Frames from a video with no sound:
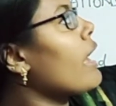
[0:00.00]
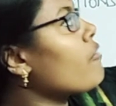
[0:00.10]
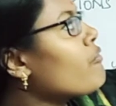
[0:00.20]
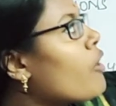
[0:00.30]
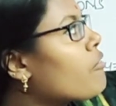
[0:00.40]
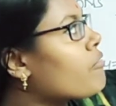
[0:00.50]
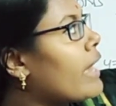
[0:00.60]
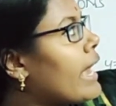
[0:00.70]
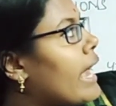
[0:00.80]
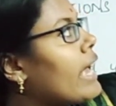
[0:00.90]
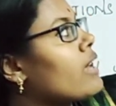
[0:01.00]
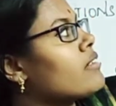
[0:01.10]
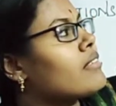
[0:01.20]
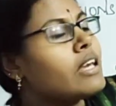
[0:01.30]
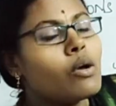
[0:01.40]
f of a
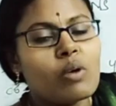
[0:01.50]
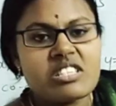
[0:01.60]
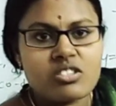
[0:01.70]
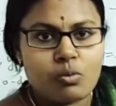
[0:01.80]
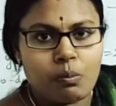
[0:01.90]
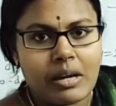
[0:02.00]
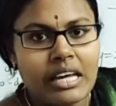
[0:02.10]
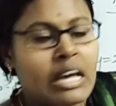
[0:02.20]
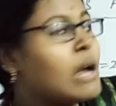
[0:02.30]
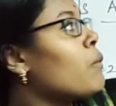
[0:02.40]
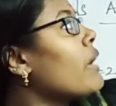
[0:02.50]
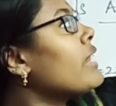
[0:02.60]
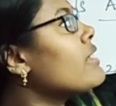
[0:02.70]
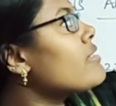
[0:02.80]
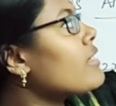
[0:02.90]
is equals to b, where
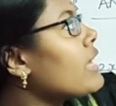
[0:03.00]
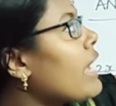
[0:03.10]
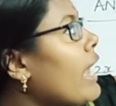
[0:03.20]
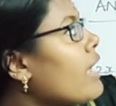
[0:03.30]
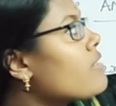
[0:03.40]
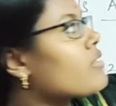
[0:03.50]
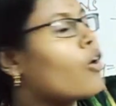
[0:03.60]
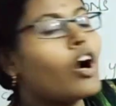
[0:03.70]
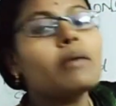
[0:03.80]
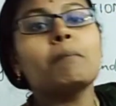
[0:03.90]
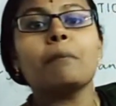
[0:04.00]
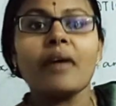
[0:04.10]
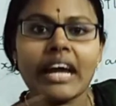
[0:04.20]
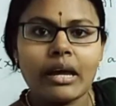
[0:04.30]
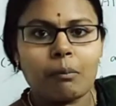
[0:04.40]
this a is called
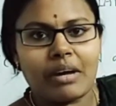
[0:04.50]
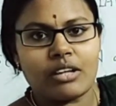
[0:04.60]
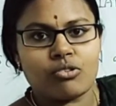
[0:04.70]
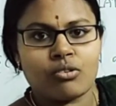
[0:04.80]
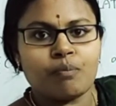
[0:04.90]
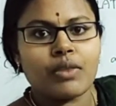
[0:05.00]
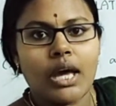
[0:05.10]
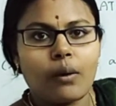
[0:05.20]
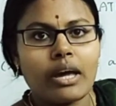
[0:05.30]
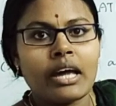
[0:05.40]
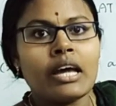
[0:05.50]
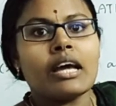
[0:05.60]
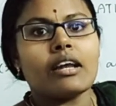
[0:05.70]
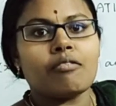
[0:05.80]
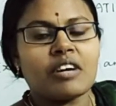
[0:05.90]
pre-image. Okay,
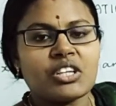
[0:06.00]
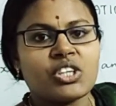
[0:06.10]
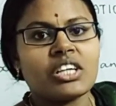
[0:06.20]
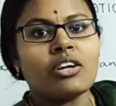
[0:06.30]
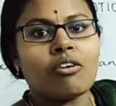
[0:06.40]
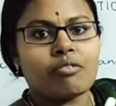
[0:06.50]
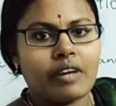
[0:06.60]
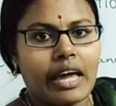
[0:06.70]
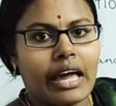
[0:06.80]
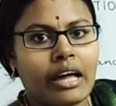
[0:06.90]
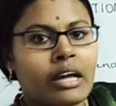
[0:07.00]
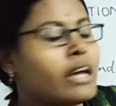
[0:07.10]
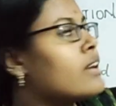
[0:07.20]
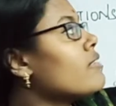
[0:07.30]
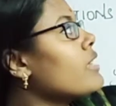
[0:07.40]
in the function of a
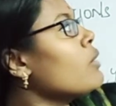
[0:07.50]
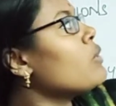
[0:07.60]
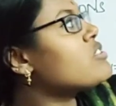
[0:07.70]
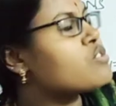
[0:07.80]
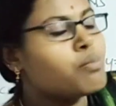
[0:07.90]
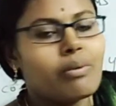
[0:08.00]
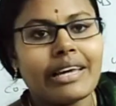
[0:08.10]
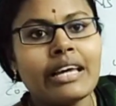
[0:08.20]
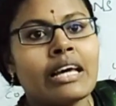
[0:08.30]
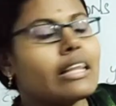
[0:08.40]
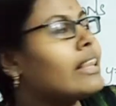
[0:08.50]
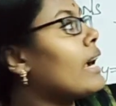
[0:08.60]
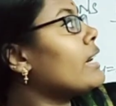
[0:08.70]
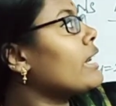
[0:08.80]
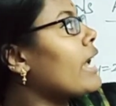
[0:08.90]
is equals to b,
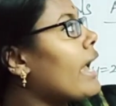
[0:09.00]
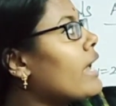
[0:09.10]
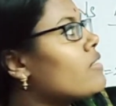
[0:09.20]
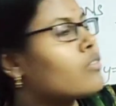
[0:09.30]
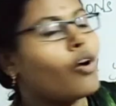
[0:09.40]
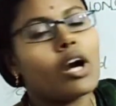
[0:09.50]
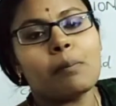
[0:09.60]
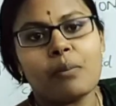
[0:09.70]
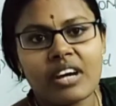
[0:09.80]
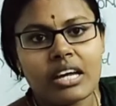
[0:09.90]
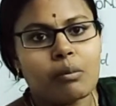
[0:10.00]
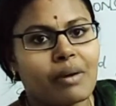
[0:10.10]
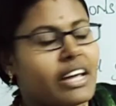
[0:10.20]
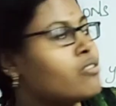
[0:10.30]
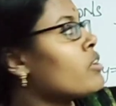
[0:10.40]
that a is called
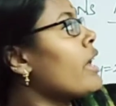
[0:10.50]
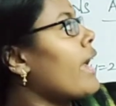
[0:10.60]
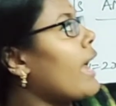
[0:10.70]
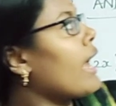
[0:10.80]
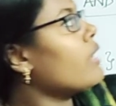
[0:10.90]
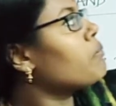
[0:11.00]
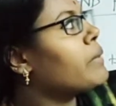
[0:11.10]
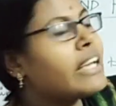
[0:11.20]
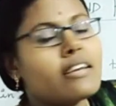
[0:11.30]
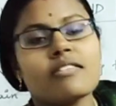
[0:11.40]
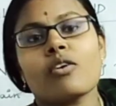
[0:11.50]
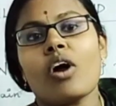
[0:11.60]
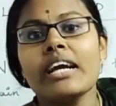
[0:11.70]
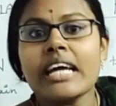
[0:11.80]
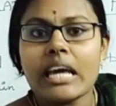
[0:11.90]
pre-image and b is
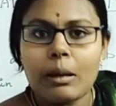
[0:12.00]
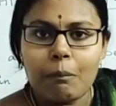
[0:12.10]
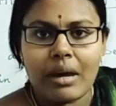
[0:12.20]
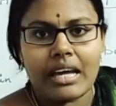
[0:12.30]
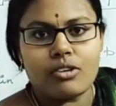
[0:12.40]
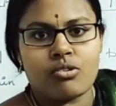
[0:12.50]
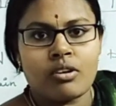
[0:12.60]
called image.